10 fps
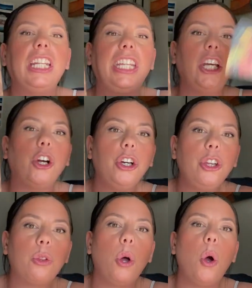The
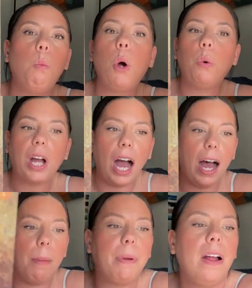earth woke
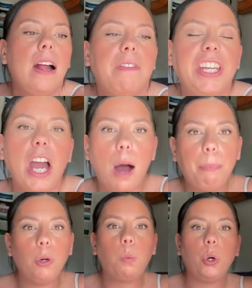up, the
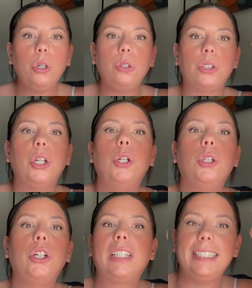upper world
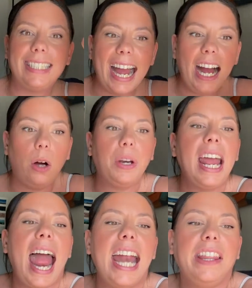looked down,
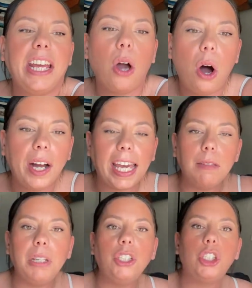and they all
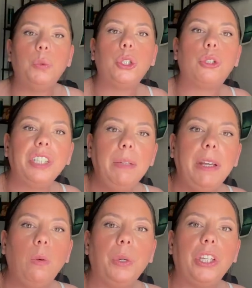came into
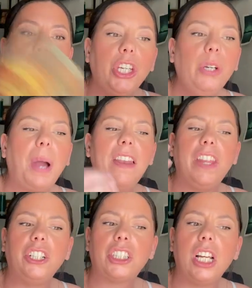agreement with you. And
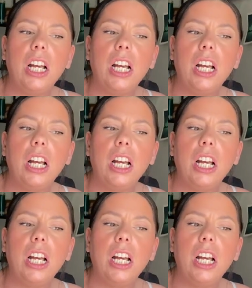there's